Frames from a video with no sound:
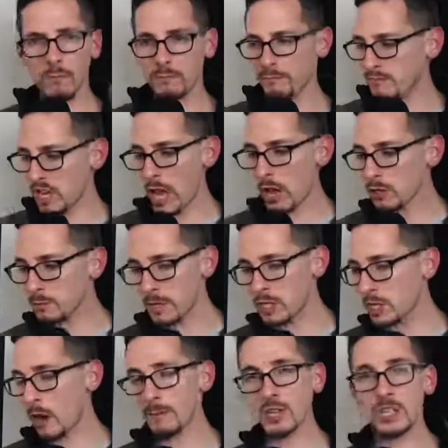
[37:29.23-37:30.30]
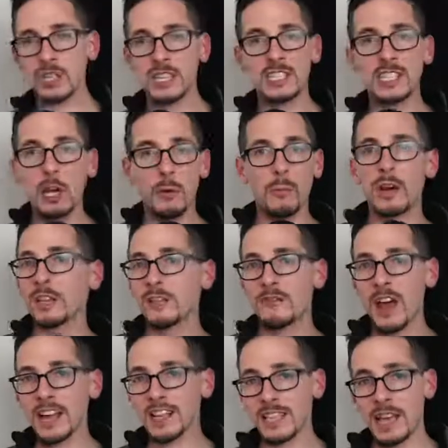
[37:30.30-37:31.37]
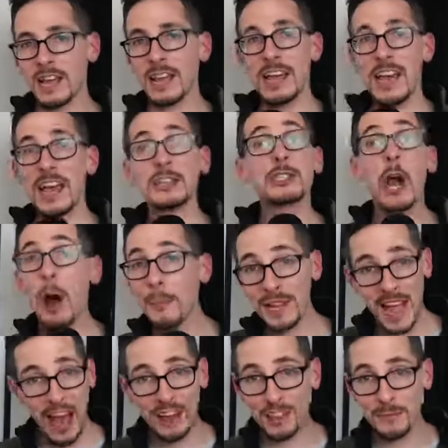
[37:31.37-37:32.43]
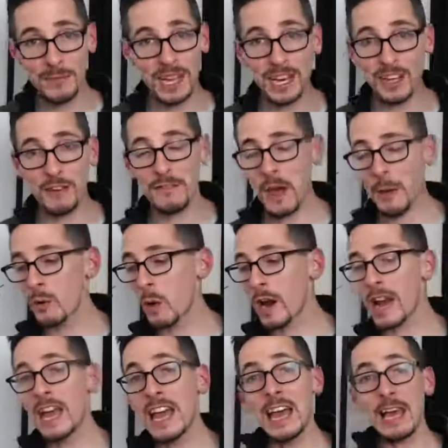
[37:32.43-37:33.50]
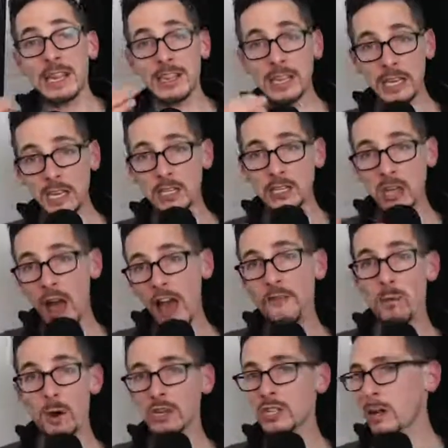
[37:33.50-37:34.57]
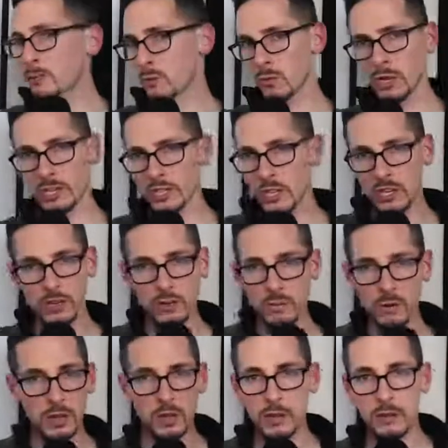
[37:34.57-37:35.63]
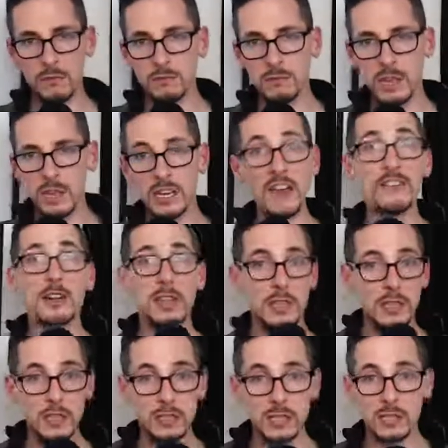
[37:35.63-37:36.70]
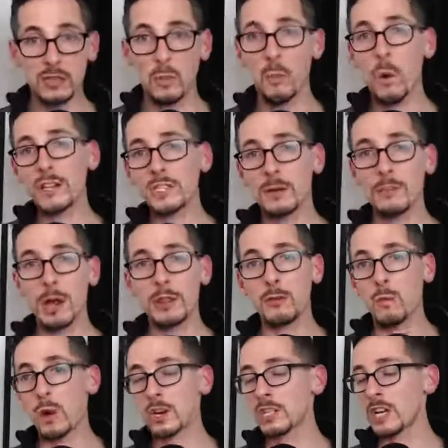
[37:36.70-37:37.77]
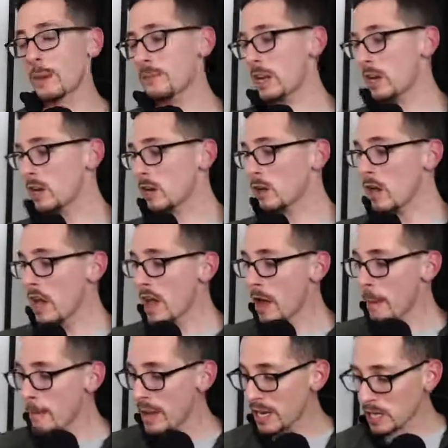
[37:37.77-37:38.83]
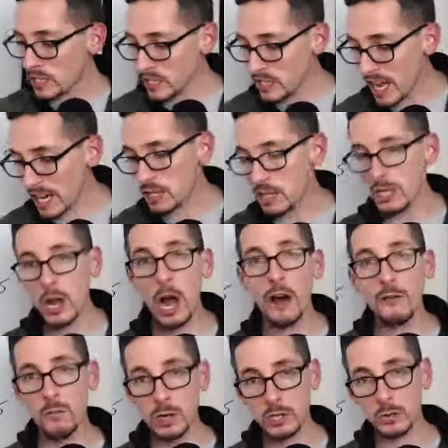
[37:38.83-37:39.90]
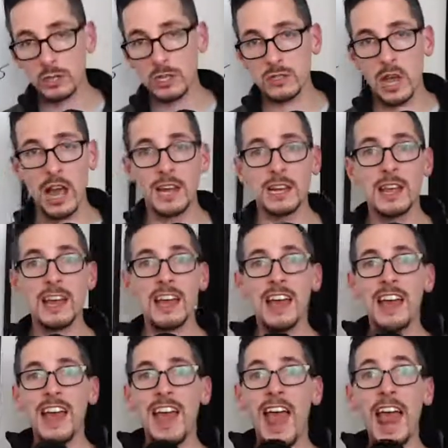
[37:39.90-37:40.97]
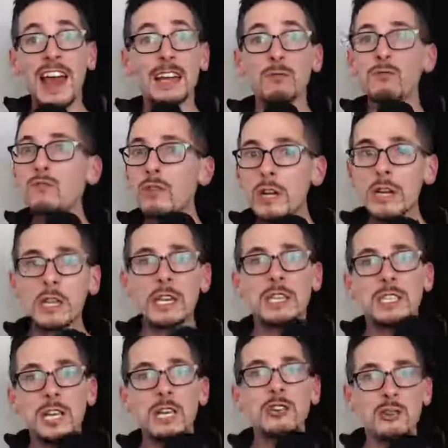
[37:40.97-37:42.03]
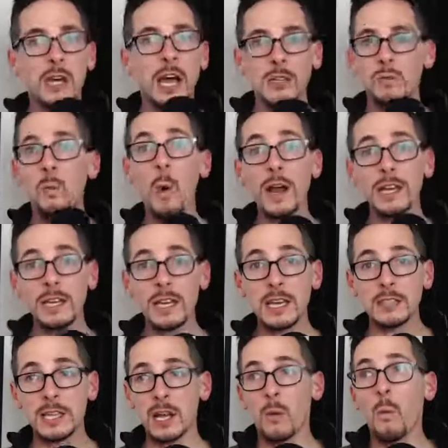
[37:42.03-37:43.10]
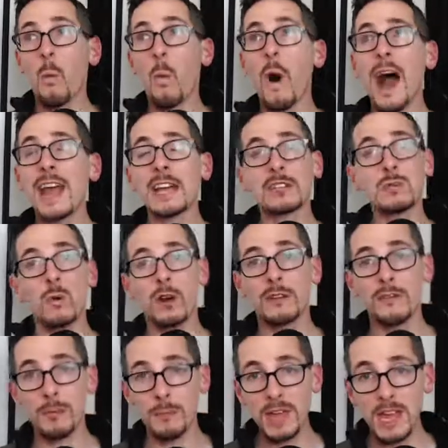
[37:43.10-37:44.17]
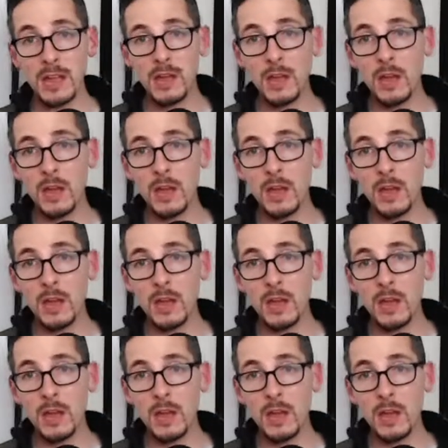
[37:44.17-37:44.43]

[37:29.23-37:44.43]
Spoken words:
sales pitch here. I'm just celebrating the fact that it's coming out in the beginning of February. These live workshops will continue indefinitely. This is a once a month workshop that I'm going to pick a section of ritual design and really teach you guys what it is, like why it's worked for me.